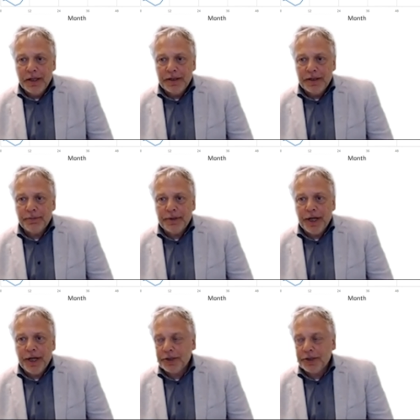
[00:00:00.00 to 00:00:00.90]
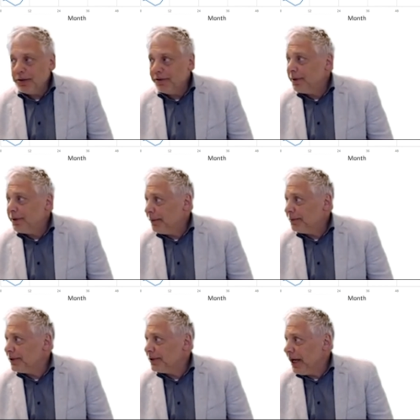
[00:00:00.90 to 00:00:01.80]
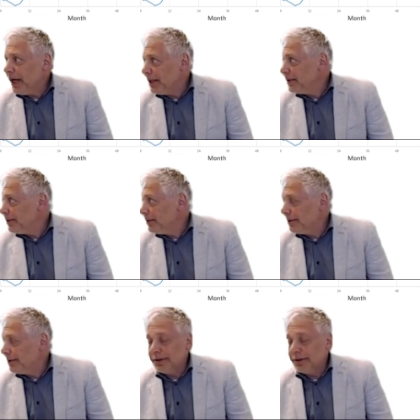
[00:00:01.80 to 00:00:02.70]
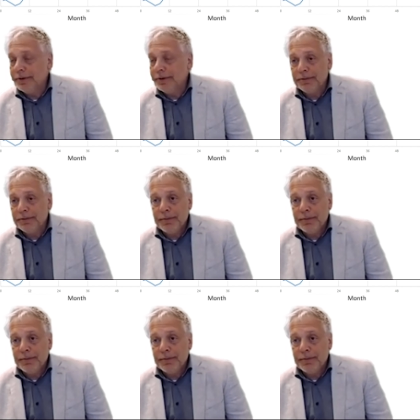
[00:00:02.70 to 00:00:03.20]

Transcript: this reduction of perhaps eight or or